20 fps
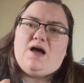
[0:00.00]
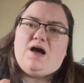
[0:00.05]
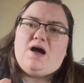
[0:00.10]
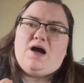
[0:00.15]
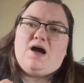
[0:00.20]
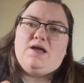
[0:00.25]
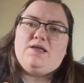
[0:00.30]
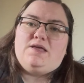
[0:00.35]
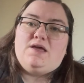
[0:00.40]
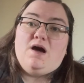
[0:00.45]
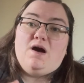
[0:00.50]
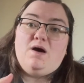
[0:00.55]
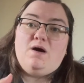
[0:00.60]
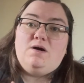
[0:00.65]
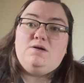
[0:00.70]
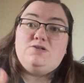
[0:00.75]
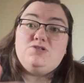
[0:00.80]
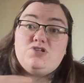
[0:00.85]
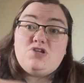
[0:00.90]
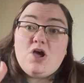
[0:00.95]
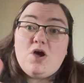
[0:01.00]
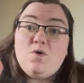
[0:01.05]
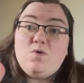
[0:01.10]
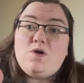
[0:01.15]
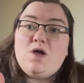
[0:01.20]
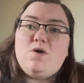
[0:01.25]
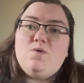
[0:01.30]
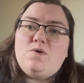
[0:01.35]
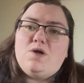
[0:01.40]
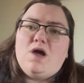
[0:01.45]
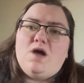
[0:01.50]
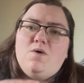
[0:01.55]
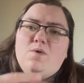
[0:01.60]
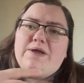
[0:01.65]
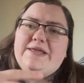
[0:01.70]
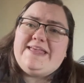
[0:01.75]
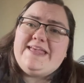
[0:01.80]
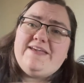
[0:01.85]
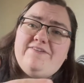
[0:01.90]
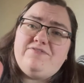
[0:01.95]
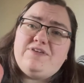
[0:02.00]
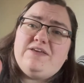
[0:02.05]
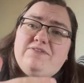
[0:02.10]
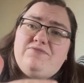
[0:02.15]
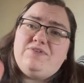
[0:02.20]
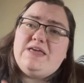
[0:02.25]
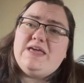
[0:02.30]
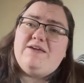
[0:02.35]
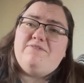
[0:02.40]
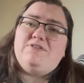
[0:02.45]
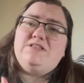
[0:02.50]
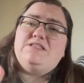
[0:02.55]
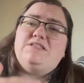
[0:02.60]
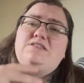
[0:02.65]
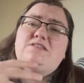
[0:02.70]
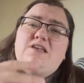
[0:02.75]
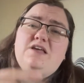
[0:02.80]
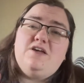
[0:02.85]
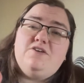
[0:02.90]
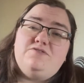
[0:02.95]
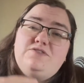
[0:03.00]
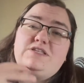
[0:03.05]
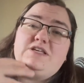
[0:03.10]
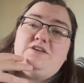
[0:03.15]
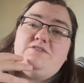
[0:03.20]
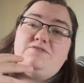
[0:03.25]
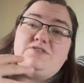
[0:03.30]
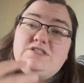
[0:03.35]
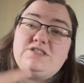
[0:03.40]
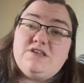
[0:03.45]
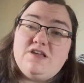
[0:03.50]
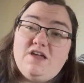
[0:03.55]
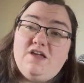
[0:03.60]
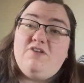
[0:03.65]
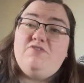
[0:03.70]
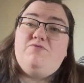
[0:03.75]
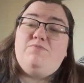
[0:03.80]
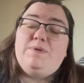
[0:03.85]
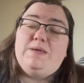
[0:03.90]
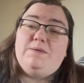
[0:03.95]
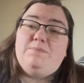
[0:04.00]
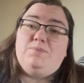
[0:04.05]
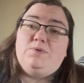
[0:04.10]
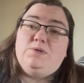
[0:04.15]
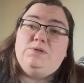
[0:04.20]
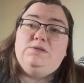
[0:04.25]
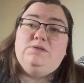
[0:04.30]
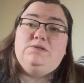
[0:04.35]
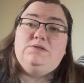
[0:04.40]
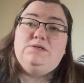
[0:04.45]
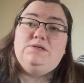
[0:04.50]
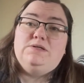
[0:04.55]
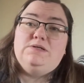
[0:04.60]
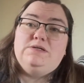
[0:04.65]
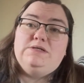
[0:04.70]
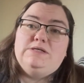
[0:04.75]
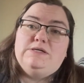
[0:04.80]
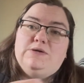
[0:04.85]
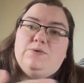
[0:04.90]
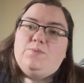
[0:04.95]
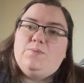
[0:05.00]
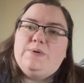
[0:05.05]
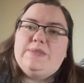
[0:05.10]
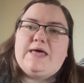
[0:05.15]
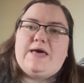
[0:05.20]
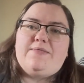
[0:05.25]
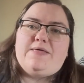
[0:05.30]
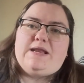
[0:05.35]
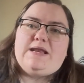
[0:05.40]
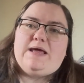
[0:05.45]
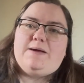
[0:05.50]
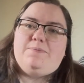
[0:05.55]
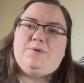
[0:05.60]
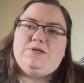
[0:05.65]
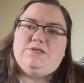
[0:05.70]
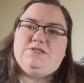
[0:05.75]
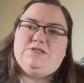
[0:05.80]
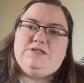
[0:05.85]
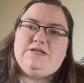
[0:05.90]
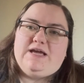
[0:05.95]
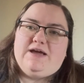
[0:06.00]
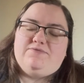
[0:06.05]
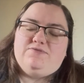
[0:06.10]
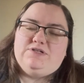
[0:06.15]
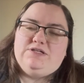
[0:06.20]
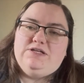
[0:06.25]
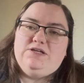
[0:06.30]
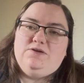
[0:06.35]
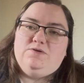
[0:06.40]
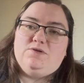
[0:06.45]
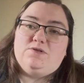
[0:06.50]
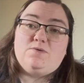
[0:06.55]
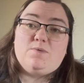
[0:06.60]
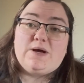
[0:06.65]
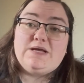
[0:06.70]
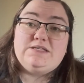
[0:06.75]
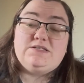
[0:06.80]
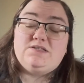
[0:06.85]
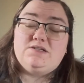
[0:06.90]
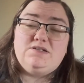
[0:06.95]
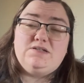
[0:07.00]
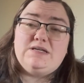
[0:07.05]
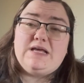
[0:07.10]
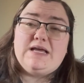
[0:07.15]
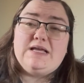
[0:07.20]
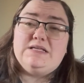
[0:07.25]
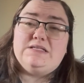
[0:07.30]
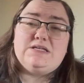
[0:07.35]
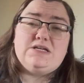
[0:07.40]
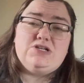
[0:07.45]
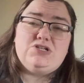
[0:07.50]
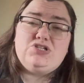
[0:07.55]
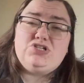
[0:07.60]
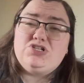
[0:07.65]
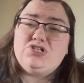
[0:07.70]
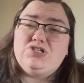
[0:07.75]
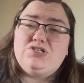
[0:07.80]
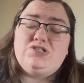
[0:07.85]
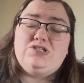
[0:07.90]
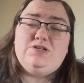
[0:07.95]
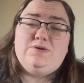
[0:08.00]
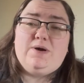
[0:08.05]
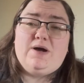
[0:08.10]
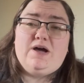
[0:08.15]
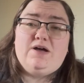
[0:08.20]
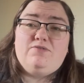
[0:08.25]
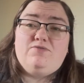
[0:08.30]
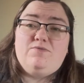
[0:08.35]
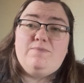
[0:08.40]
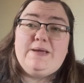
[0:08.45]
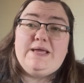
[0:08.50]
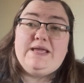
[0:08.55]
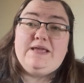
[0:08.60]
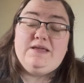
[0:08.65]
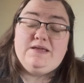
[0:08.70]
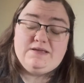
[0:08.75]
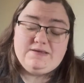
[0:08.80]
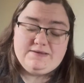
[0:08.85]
I can't go, go, go and give and serve people without that nap on a Sunday afternoon. Otherwise, Sunday's just too hard for me.